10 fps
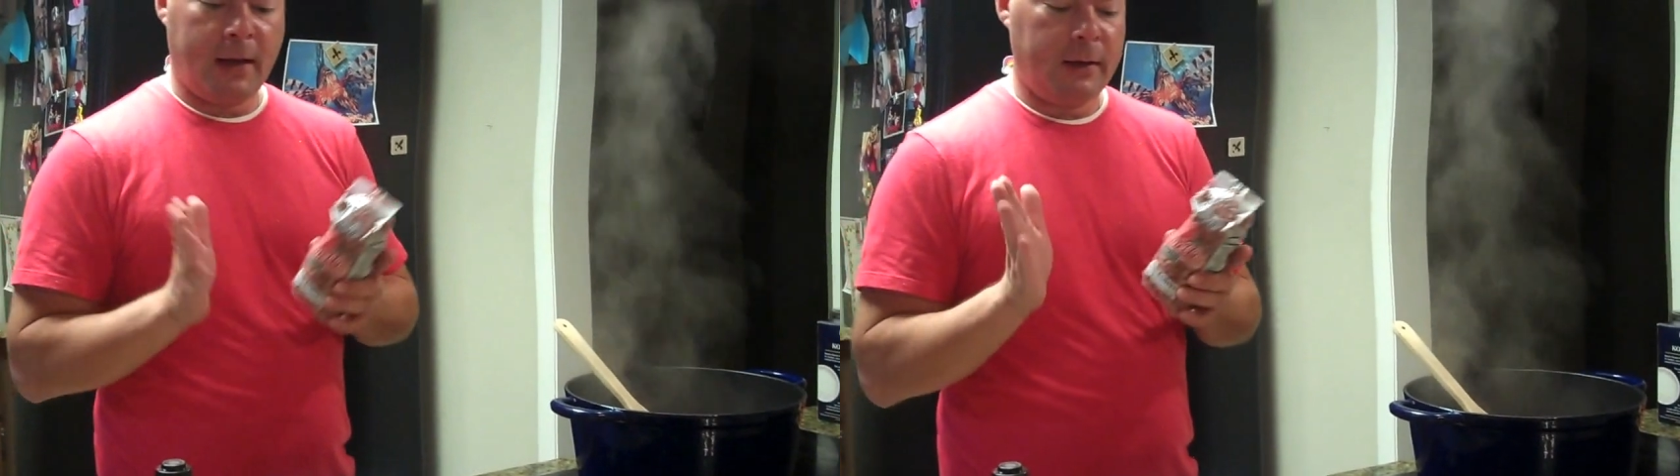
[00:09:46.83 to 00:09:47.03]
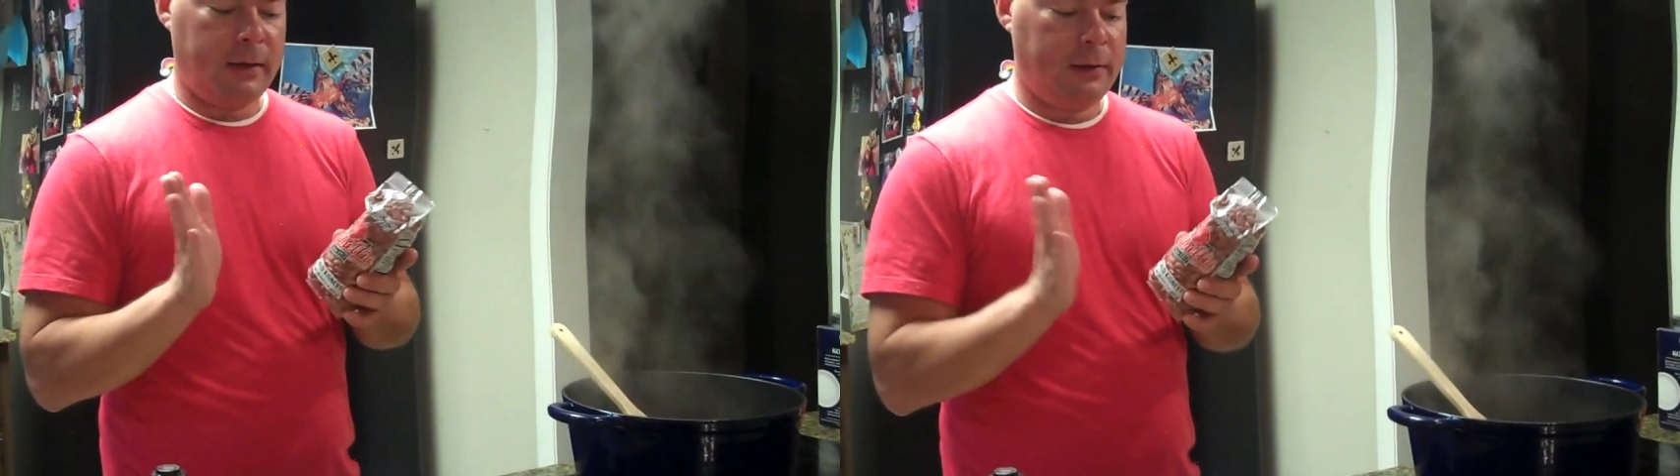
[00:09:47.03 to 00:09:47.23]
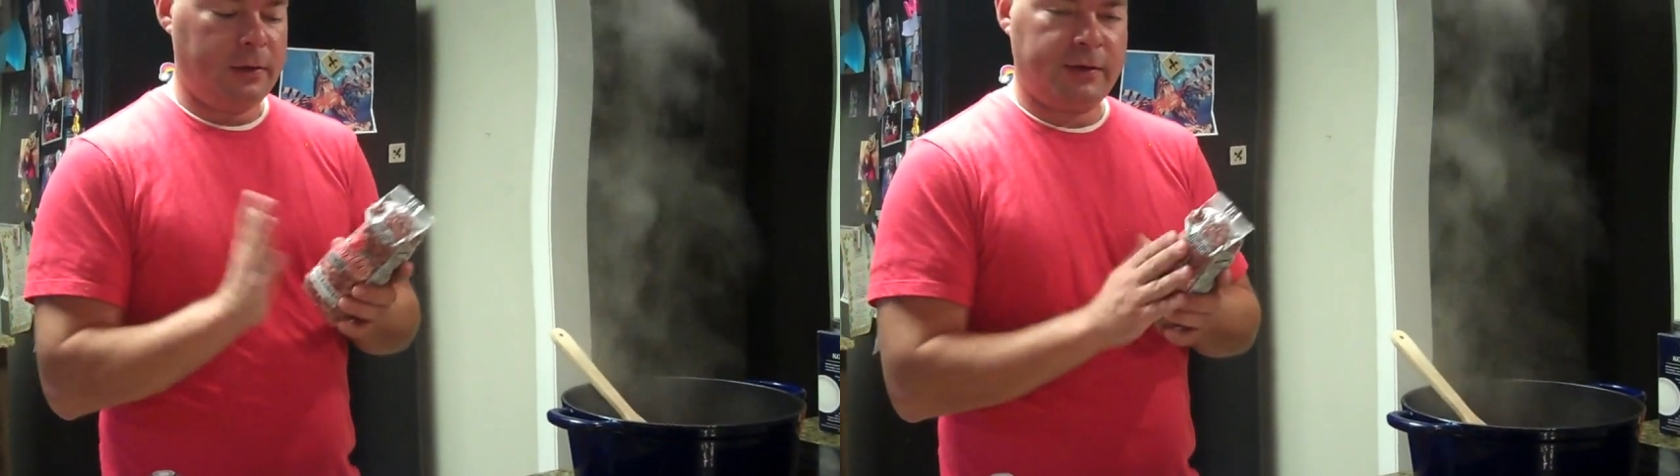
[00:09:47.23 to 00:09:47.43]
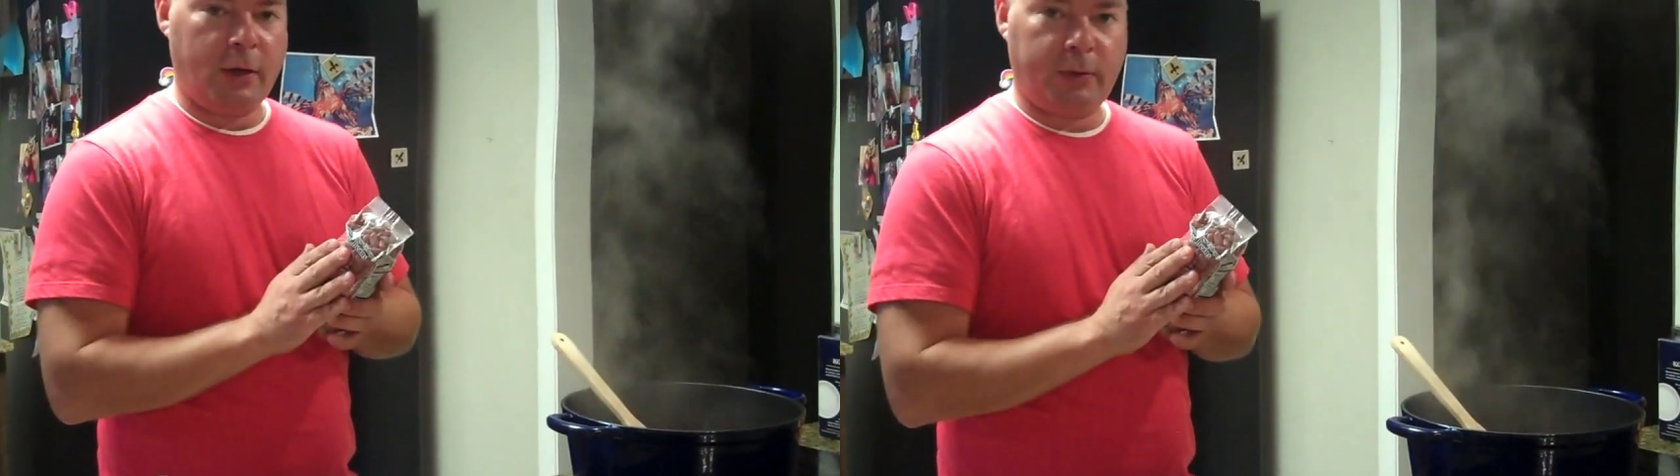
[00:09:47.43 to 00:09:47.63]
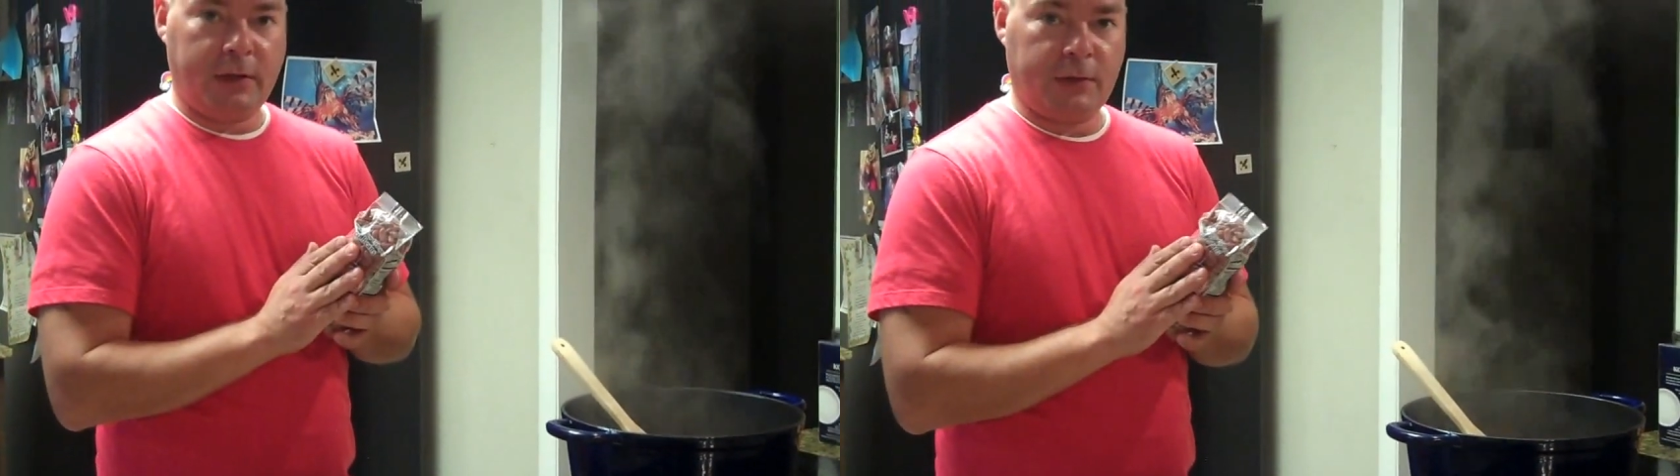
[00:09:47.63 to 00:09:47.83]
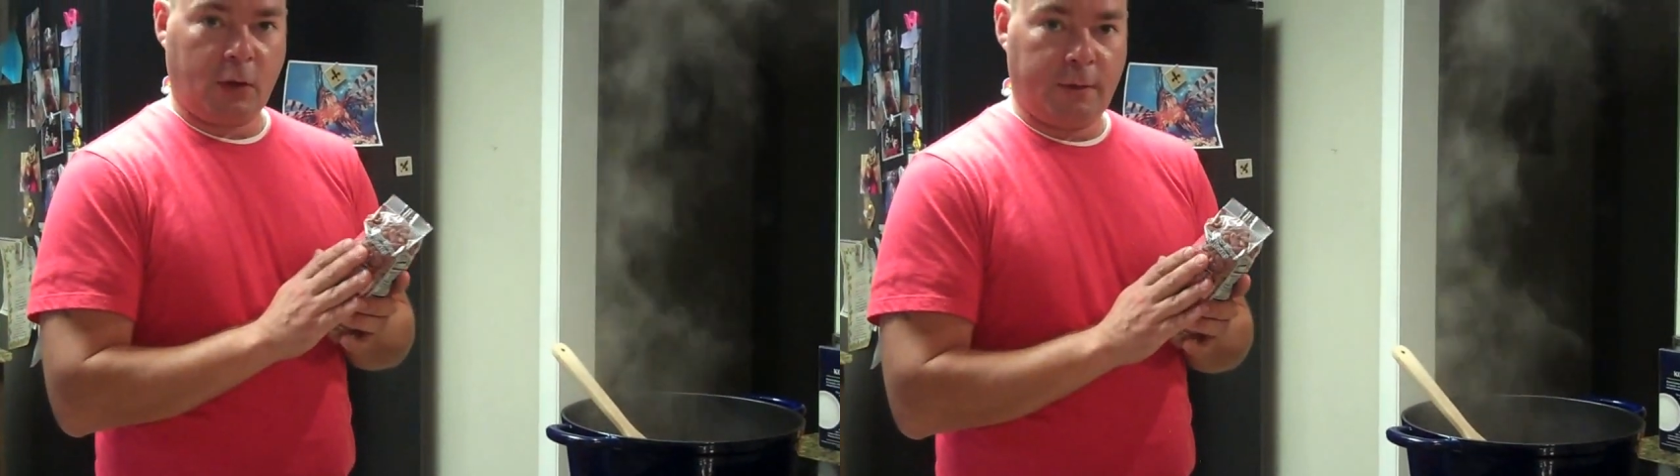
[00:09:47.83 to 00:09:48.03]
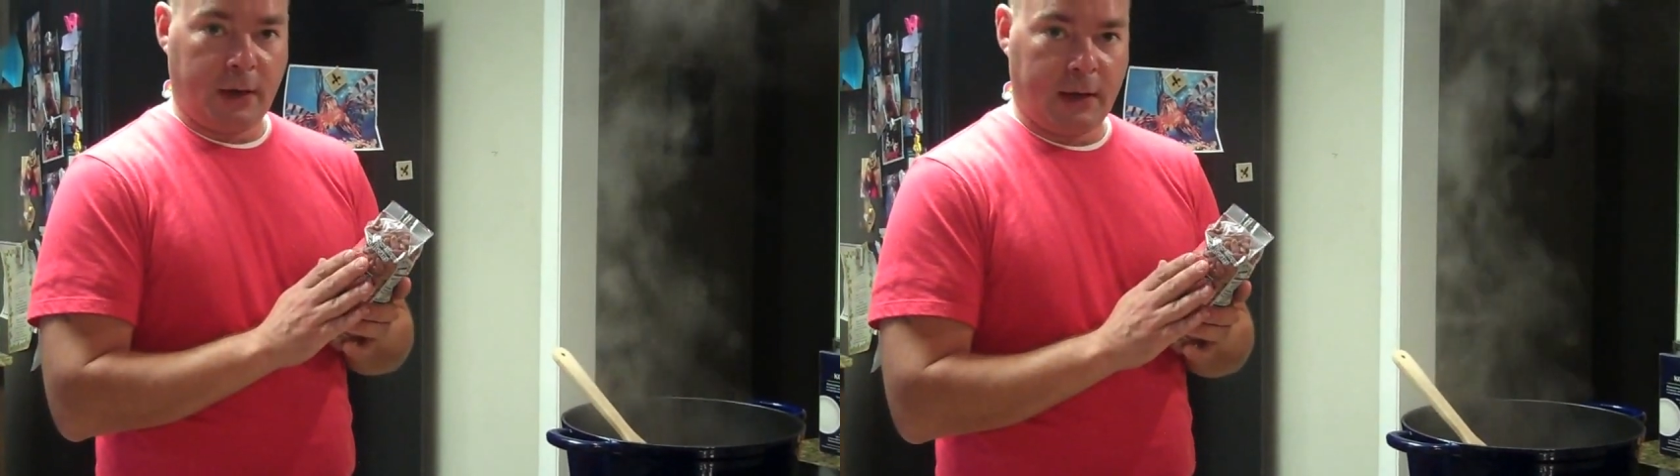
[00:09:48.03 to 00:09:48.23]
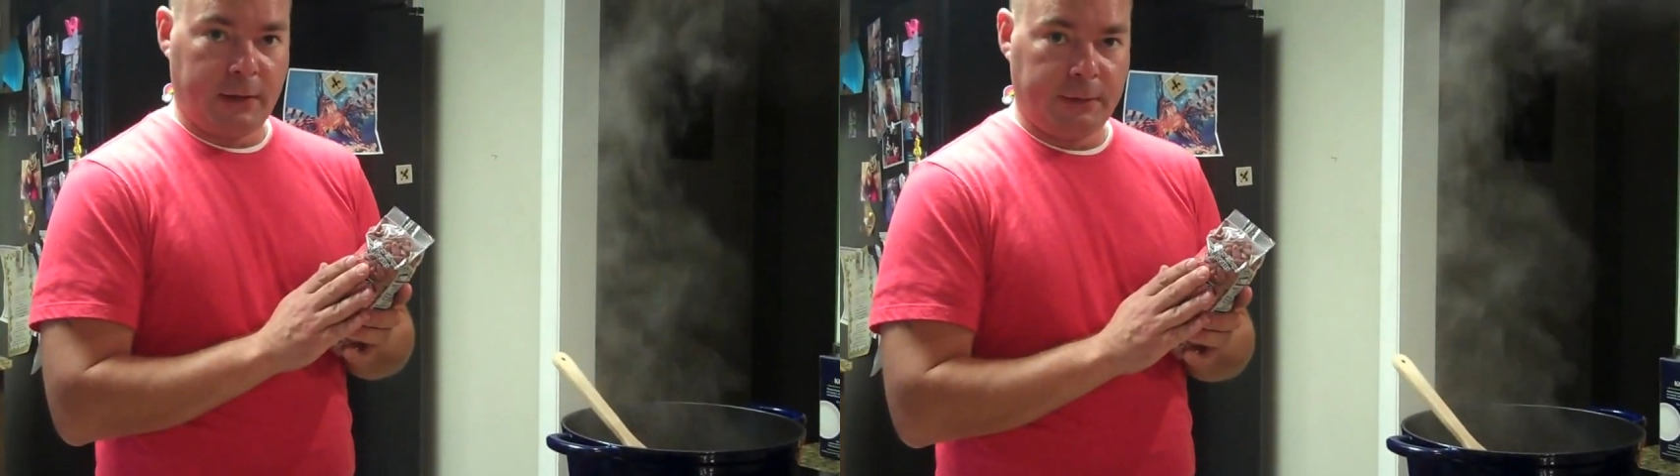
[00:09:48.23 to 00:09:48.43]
and you soak these overnight,